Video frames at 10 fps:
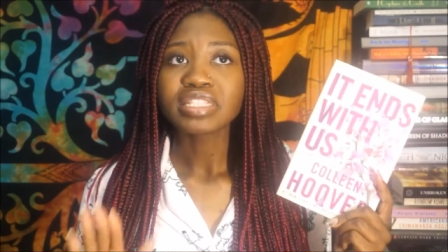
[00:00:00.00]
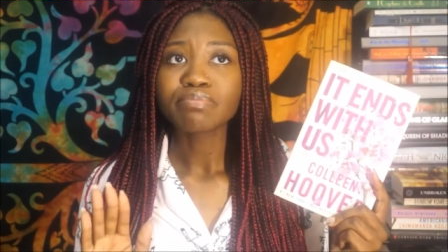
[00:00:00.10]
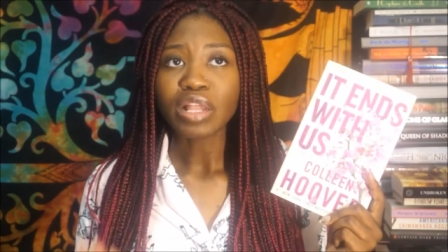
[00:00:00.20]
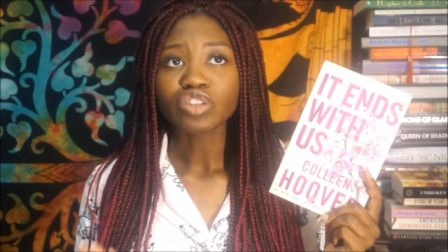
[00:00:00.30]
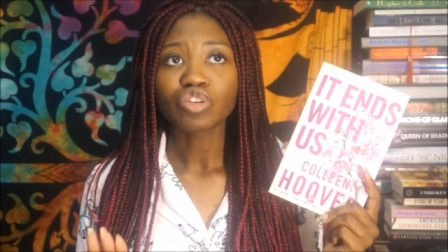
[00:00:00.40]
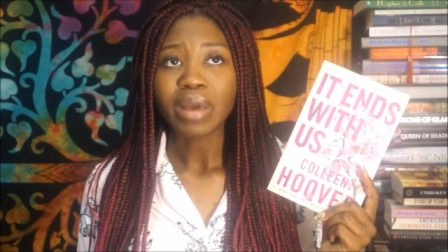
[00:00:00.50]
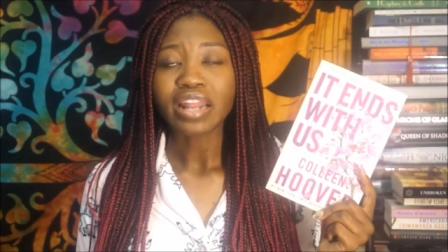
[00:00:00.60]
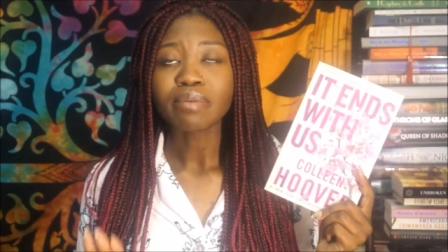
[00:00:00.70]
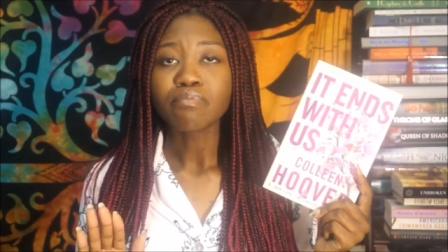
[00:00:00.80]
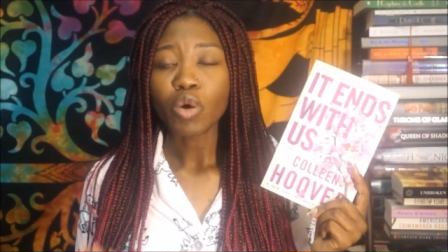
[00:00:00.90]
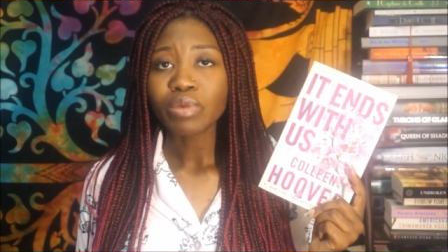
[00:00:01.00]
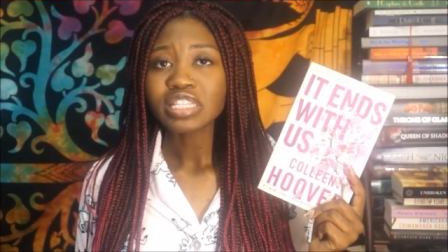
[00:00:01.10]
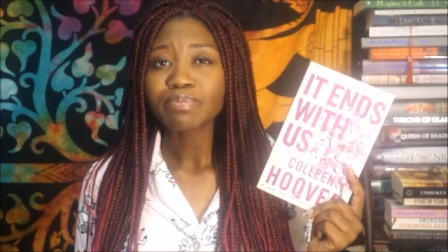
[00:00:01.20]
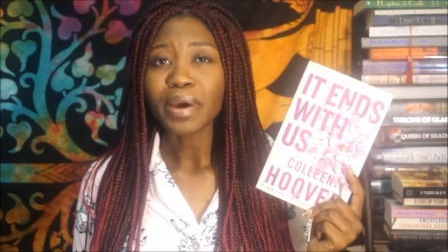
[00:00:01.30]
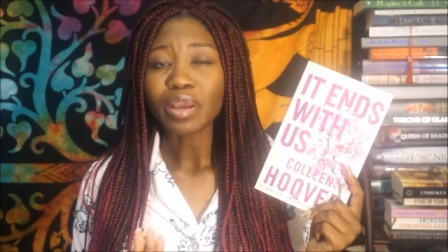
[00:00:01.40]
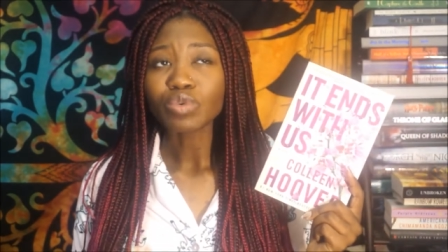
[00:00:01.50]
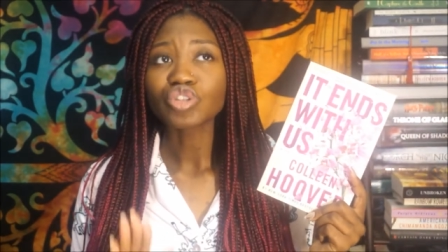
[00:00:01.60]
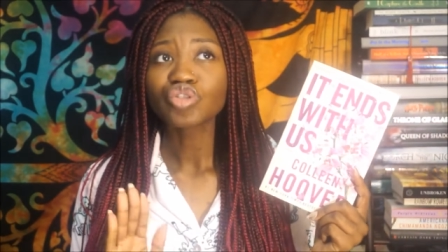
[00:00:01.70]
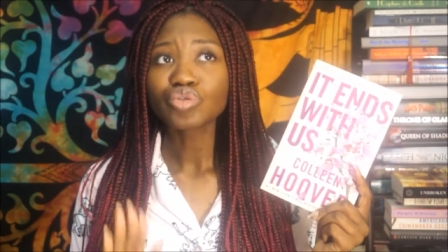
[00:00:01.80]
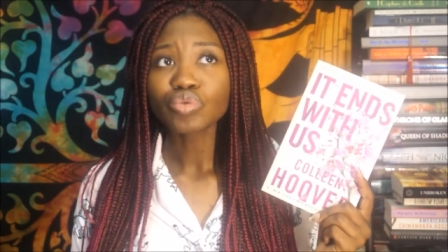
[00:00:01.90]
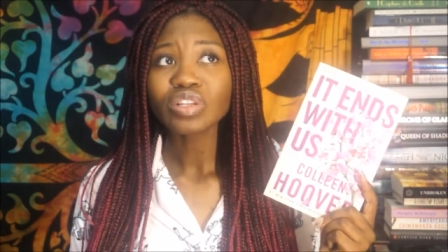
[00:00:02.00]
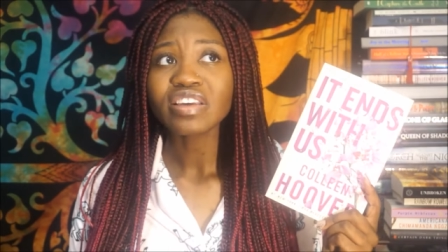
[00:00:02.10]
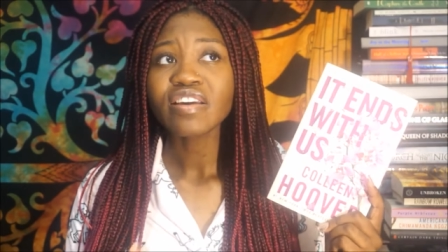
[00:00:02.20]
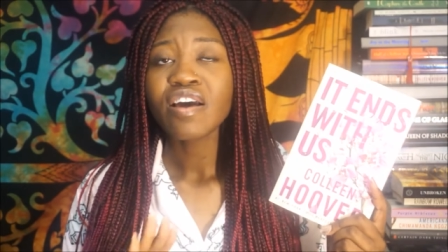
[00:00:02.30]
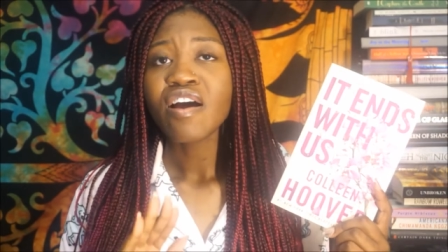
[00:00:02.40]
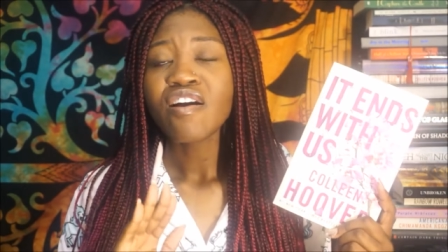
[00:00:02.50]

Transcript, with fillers: its melodramatic moments, but it was truly